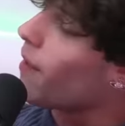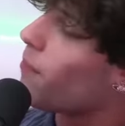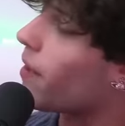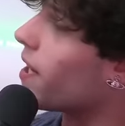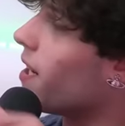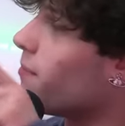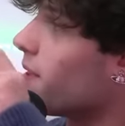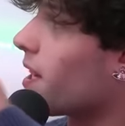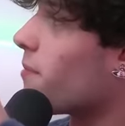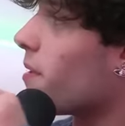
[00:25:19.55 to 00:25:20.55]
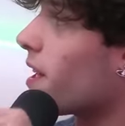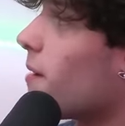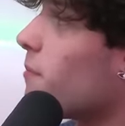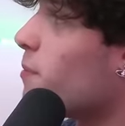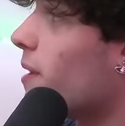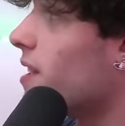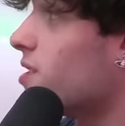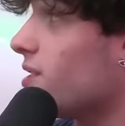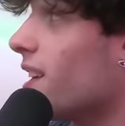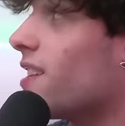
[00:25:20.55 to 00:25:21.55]
that, pick it up, type in a couple
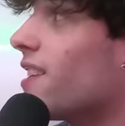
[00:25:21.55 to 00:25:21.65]
buttons, you'll get your